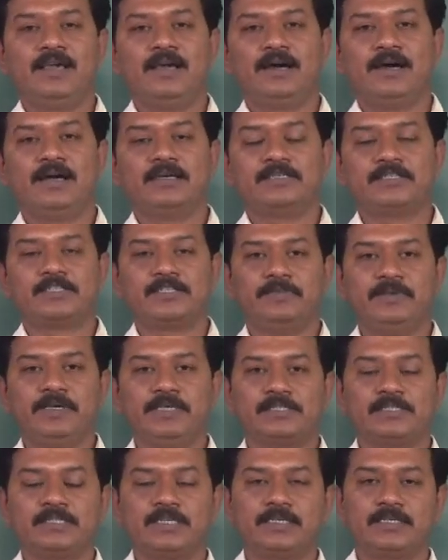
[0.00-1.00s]
and
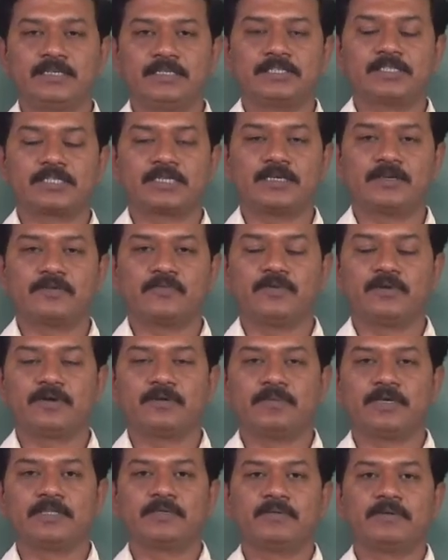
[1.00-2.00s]
Cbse 10th standard for
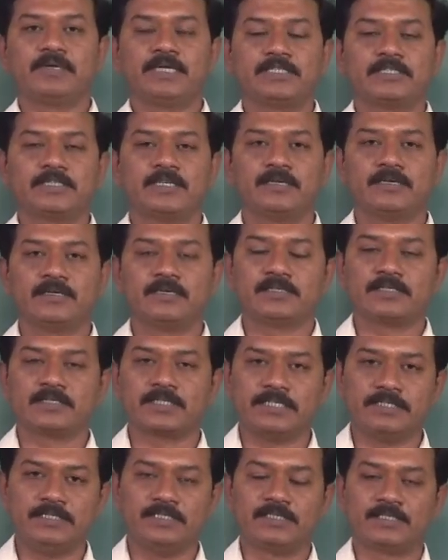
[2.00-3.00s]
mathematics and
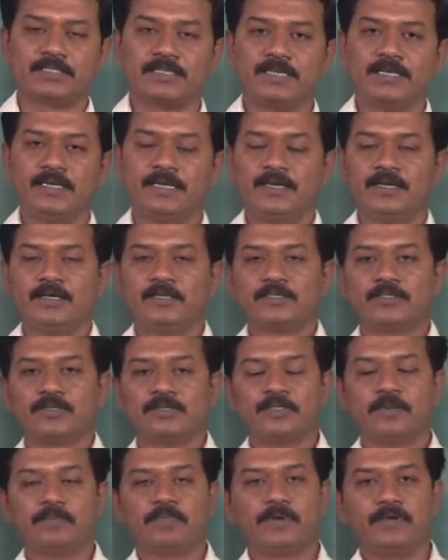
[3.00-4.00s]
science. So in
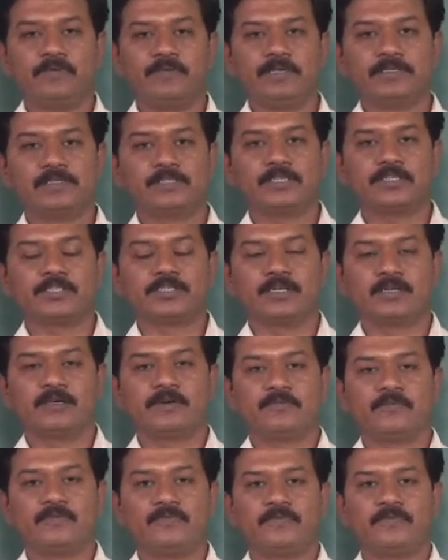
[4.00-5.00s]
the previous session of